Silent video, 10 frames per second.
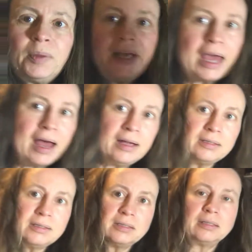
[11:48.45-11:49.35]
my
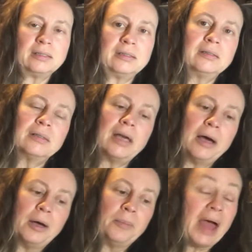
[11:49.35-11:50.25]
cats.
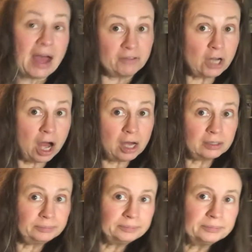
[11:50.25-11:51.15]
I have a dog.
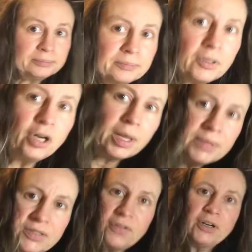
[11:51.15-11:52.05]
Her name
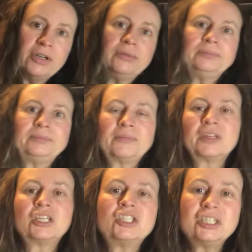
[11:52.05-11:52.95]
is Fern.
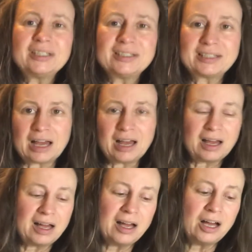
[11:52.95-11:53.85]
She's
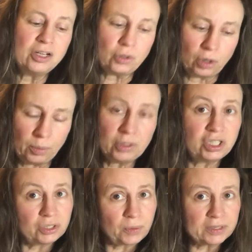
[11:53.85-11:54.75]
adorable.
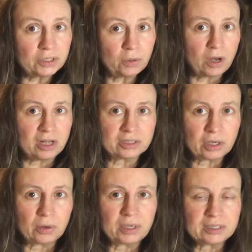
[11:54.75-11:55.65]
She's a rescue
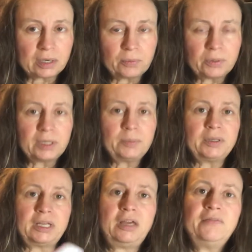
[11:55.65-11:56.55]
also, because I really
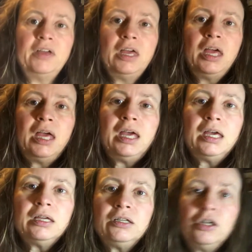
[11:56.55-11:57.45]
believe
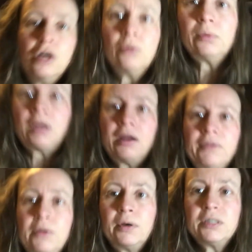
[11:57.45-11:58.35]
in, you know,
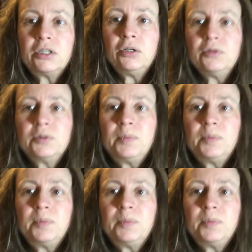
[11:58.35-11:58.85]
having rescues,